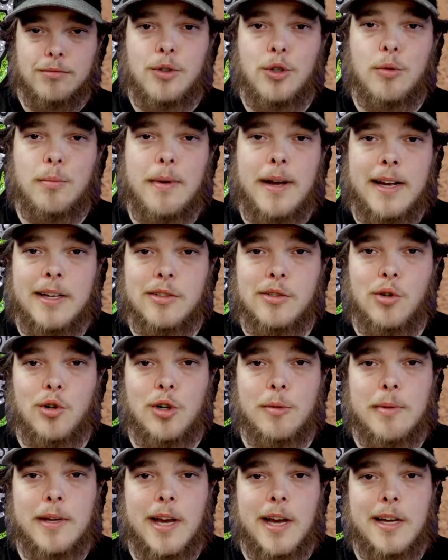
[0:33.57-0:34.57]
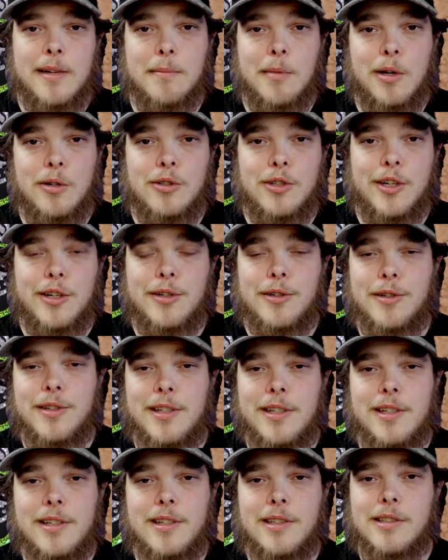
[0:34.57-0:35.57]
Little backstory behind Mojo.
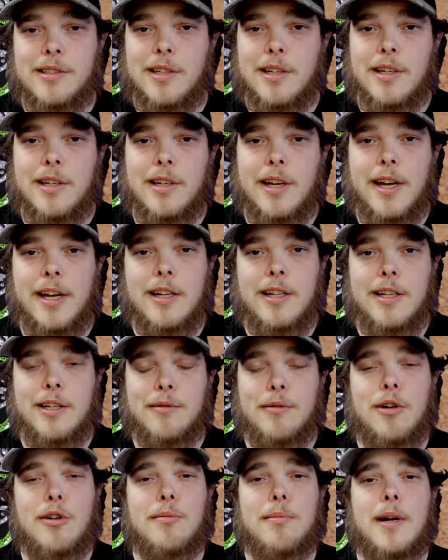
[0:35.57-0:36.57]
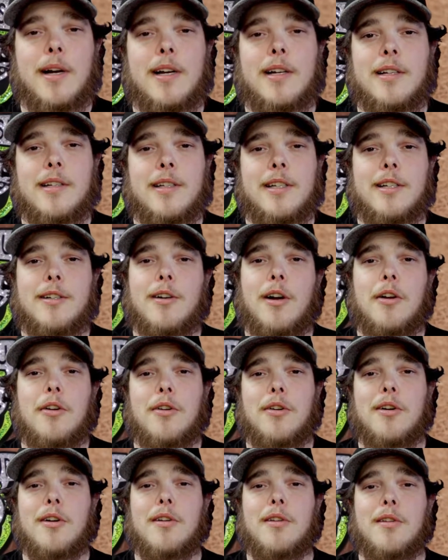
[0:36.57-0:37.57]
He is an alien robot here on
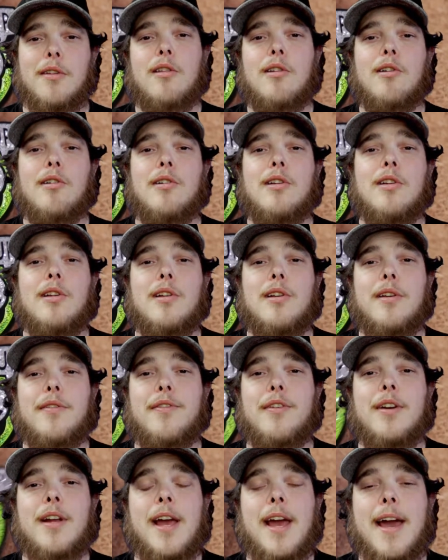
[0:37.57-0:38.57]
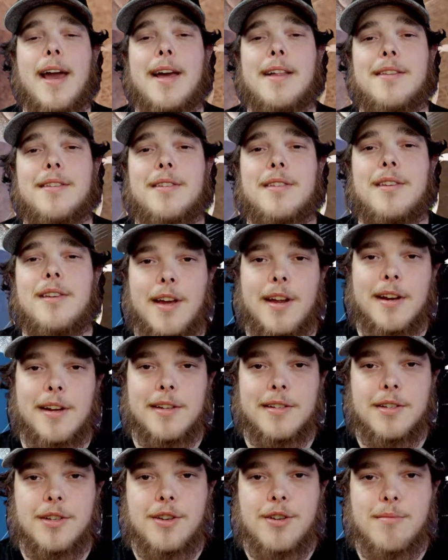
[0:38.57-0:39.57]
Earth learning the different hats that
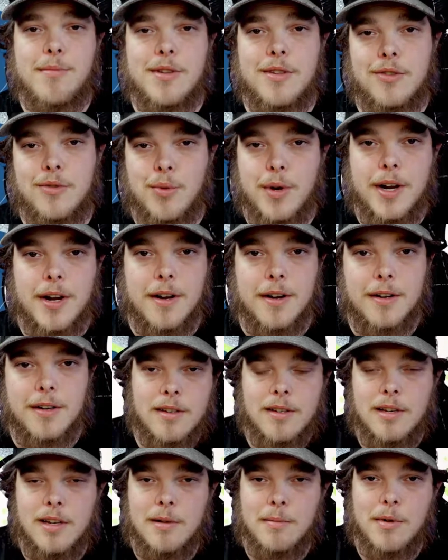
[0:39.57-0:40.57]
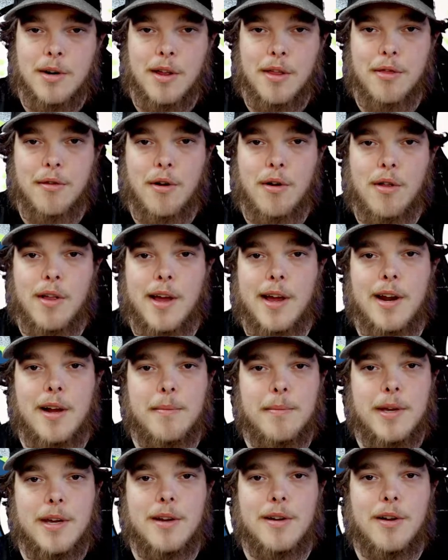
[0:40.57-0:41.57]
us humans wear. And I'm gonna throw that
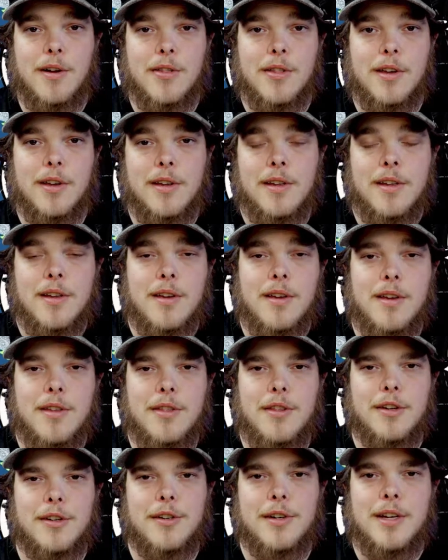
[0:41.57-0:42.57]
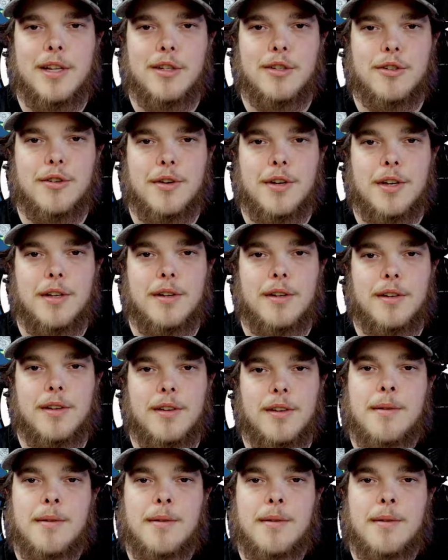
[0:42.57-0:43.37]
up here on the green screen.